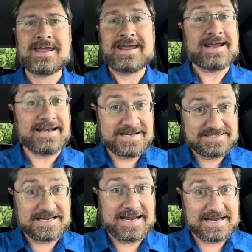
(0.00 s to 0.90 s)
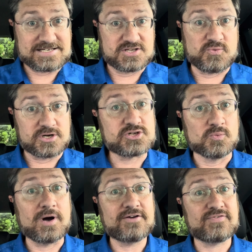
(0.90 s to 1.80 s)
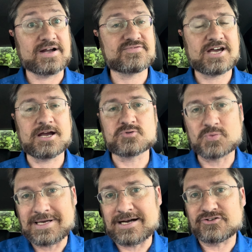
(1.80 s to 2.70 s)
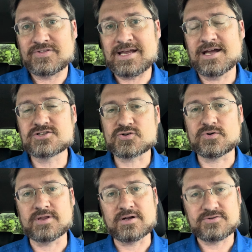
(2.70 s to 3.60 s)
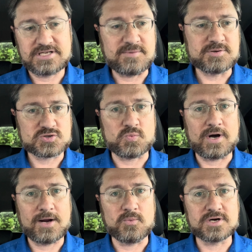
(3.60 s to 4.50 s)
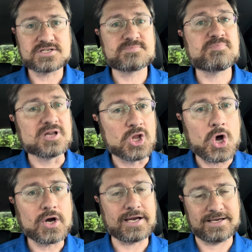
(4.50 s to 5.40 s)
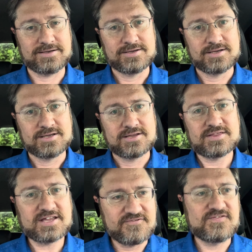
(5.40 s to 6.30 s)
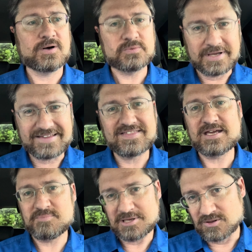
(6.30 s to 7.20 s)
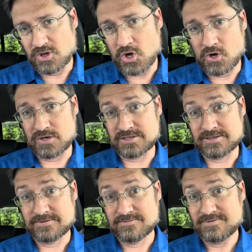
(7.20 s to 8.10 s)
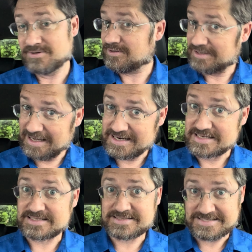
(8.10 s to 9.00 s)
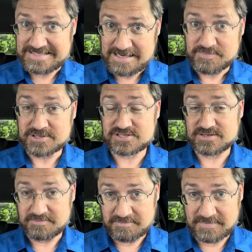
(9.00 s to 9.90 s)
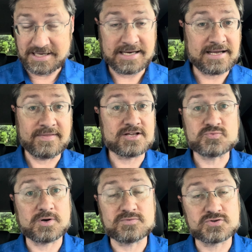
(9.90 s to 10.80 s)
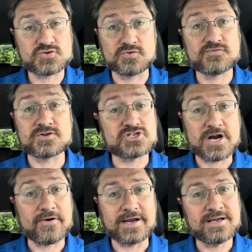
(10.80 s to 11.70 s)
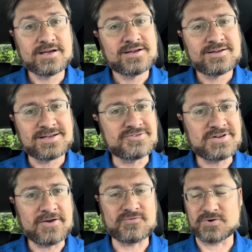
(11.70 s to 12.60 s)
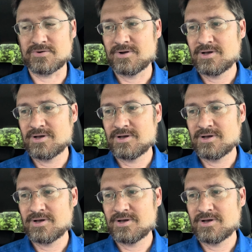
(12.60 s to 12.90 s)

And as I asked the question why 5 times, we got to the answer, and their deepest why was belonging. They felt like they belonged. That is a deepest meaning, and that's what was true for Jerry in Denver.